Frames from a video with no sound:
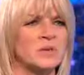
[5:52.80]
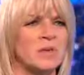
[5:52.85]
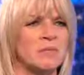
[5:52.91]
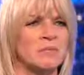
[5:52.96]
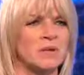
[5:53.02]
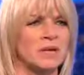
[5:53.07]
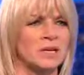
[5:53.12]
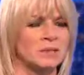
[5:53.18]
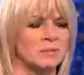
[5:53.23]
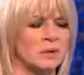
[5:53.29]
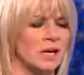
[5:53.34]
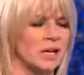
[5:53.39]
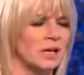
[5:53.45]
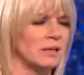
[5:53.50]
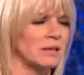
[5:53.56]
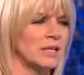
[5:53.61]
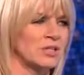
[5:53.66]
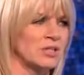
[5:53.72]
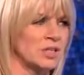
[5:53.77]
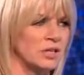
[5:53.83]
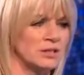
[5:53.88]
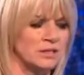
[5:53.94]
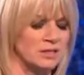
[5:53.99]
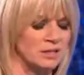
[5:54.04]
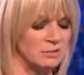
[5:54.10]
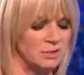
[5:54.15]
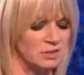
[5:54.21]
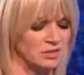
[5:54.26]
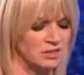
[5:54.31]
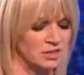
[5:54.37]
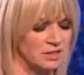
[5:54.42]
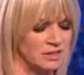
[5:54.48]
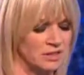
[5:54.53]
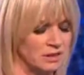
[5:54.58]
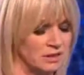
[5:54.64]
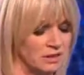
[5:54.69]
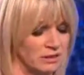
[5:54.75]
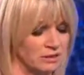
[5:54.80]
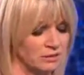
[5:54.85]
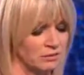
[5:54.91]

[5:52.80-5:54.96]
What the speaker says: from them as well. Their Charleston was just, oh,